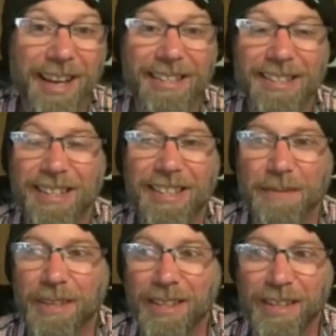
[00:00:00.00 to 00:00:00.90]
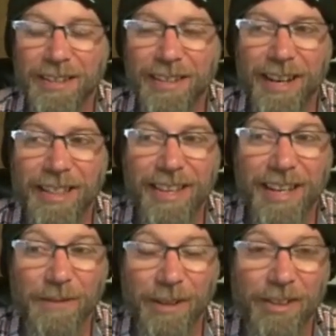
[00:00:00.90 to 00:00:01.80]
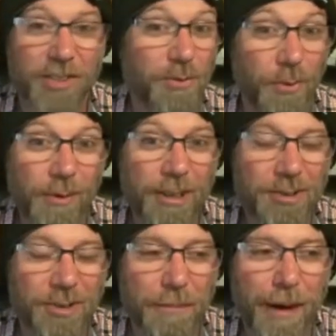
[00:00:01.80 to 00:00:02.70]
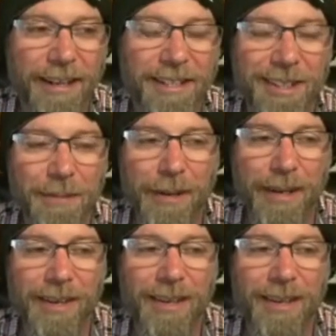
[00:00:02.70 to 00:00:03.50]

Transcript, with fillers: It's not something that I think anyone looks forward to in boxing, but